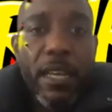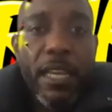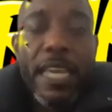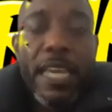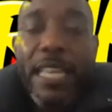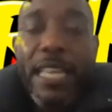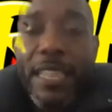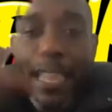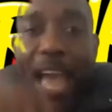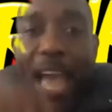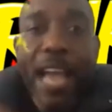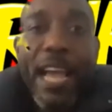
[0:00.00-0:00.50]

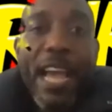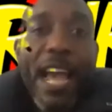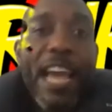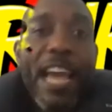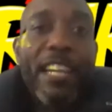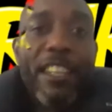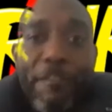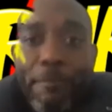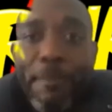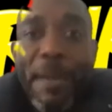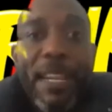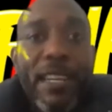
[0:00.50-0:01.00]
in that
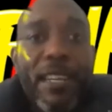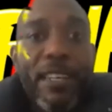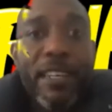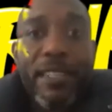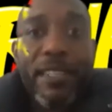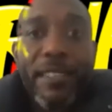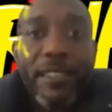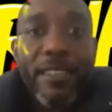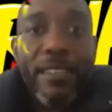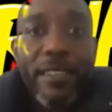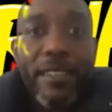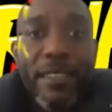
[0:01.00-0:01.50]
kind of manner.
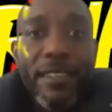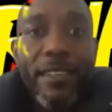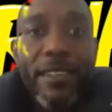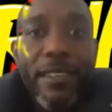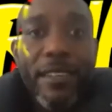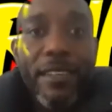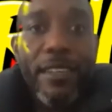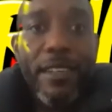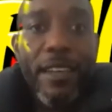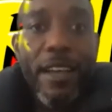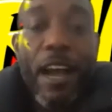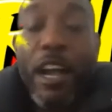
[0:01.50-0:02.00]

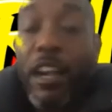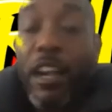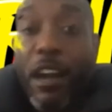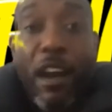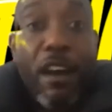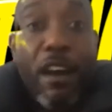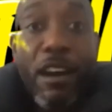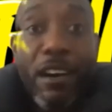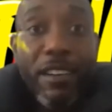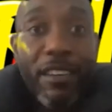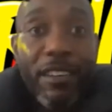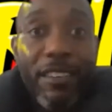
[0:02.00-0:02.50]
I
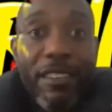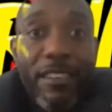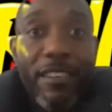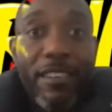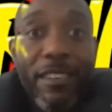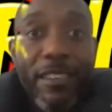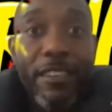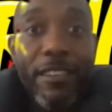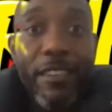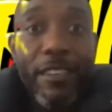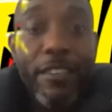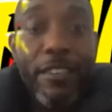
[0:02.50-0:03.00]
can't.
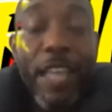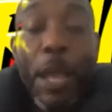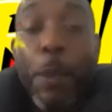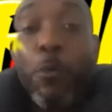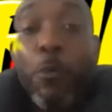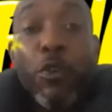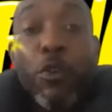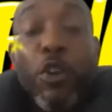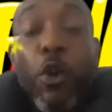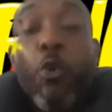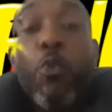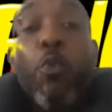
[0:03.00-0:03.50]
They
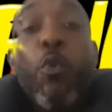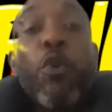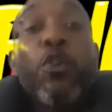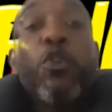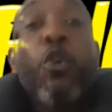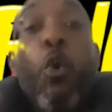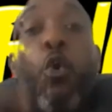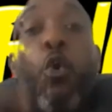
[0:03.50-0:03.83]
would would